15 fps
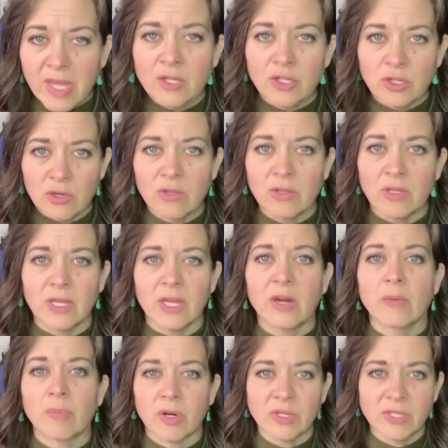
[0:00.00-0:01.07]
make sure that they
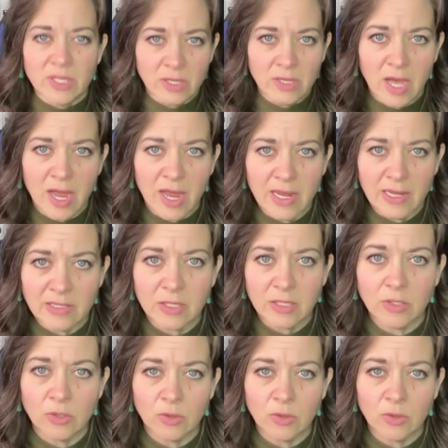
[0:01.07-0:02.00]
are personalized